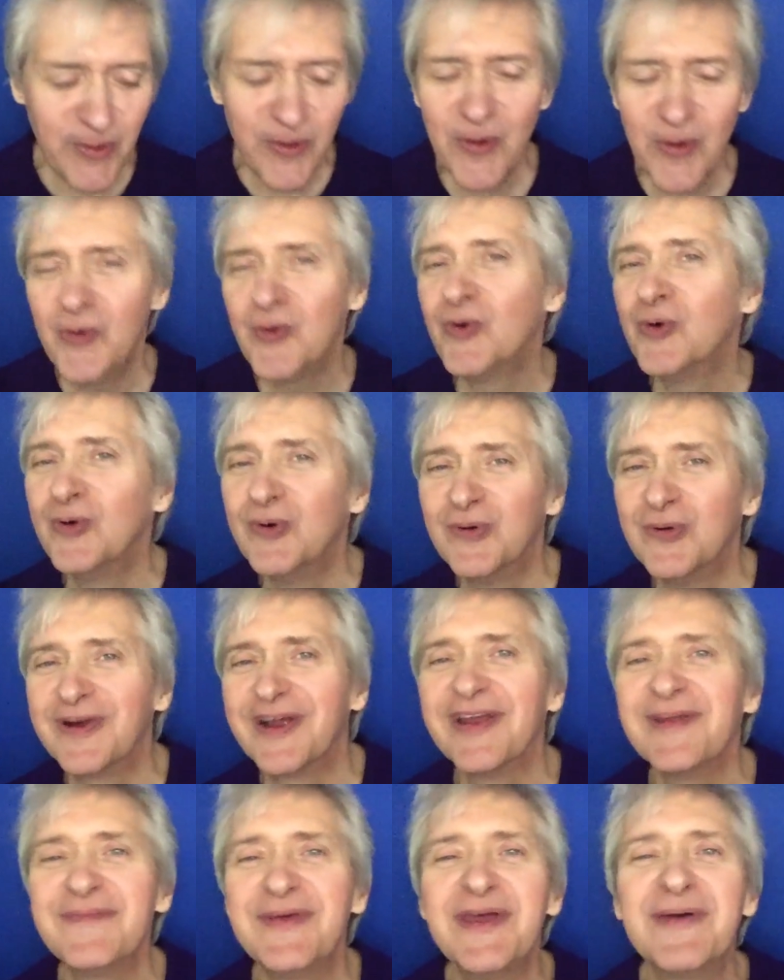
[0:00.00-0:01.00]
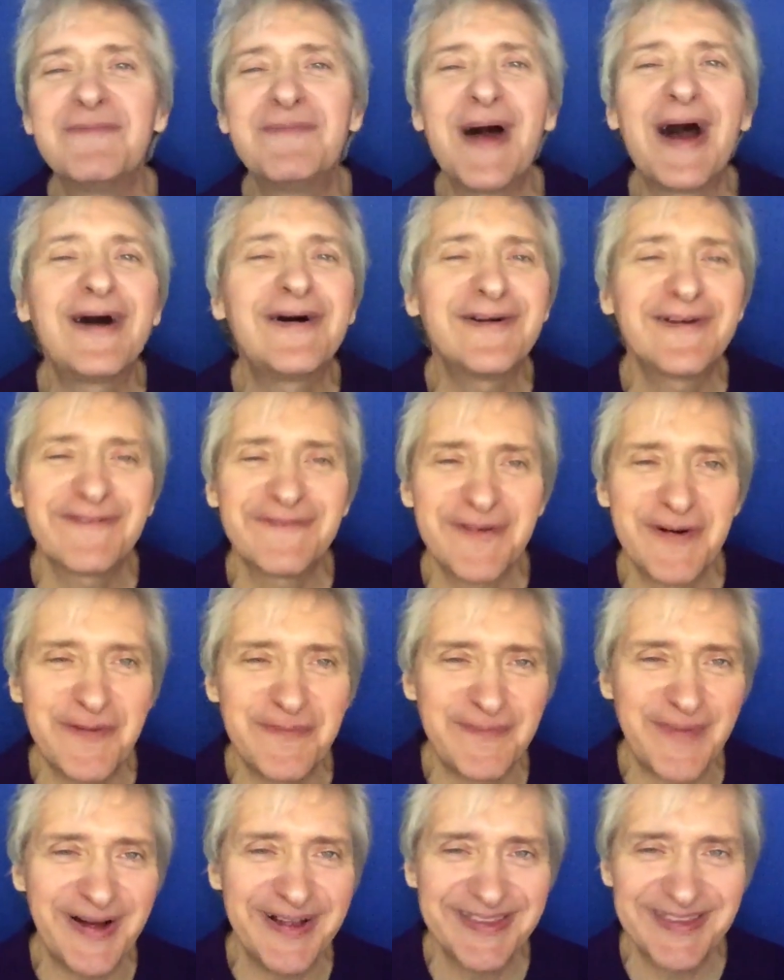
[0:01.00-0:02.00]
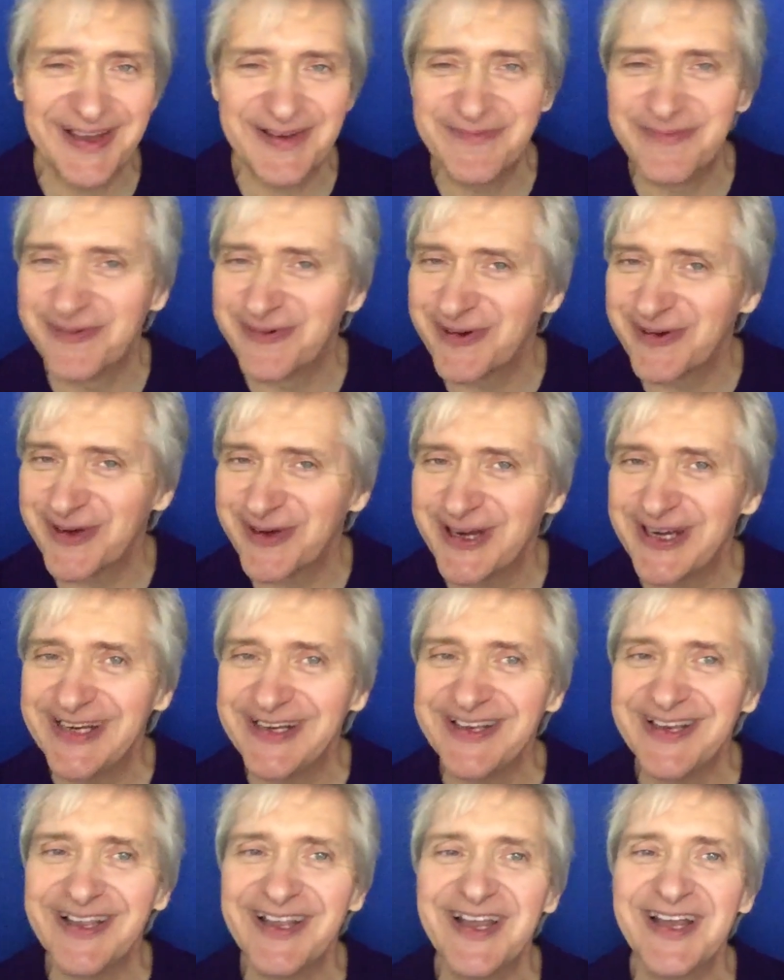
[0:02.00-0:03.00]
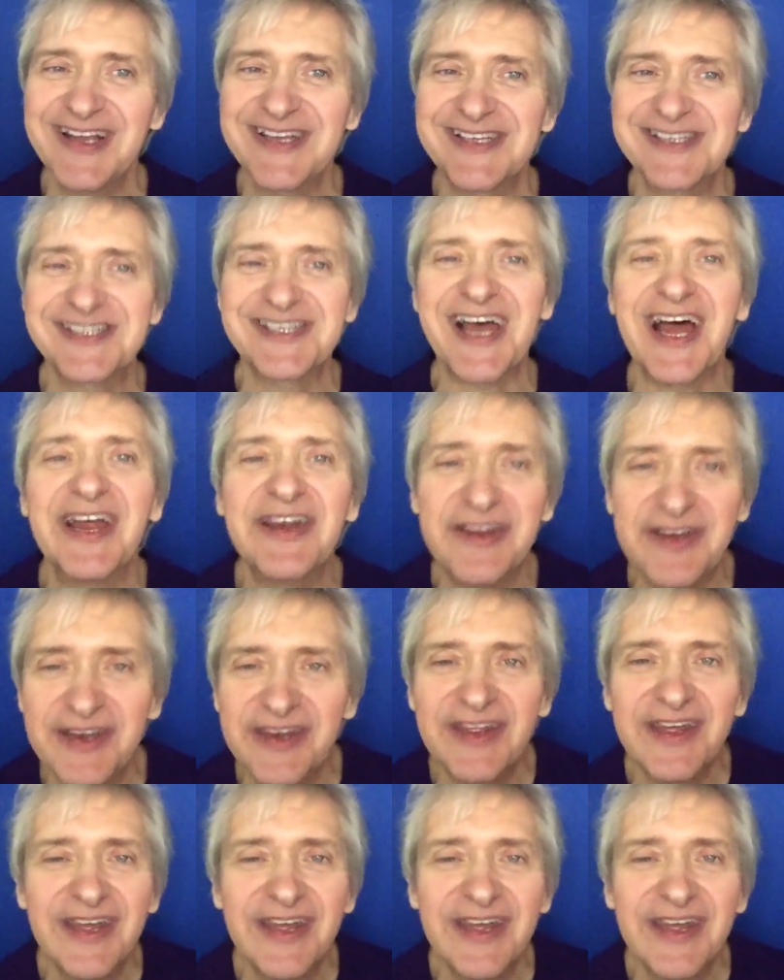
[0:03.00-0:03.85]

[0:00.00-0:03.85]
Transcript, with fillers: Woo! Gonna be a powerful month. I'm really excited.